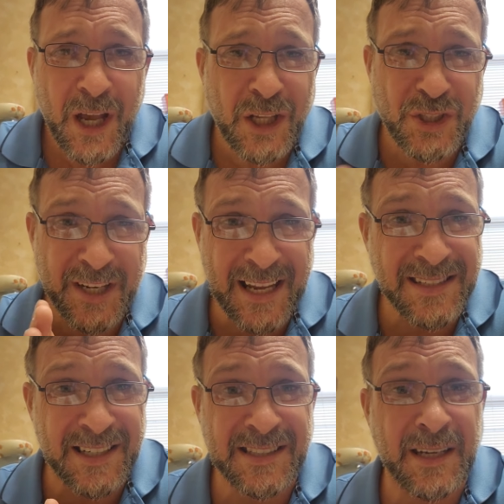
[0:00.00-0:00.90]
It's great
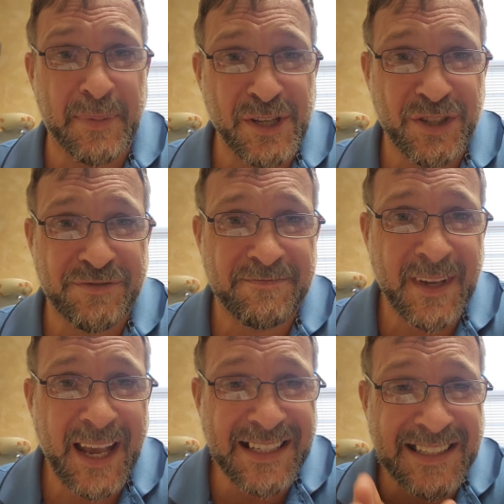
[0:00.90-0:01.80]
to listen to preachers.
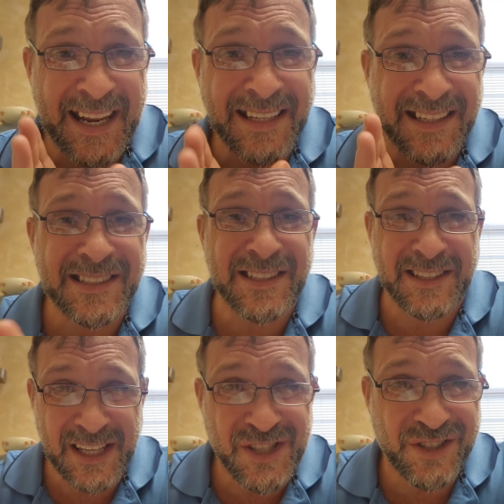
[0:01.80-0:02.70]
It's great to listen to
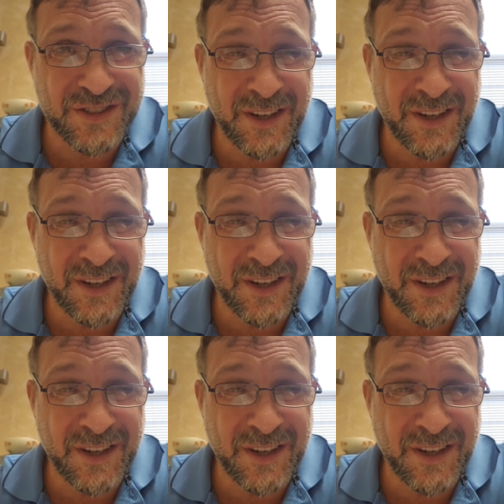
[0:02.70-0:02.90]
teachers.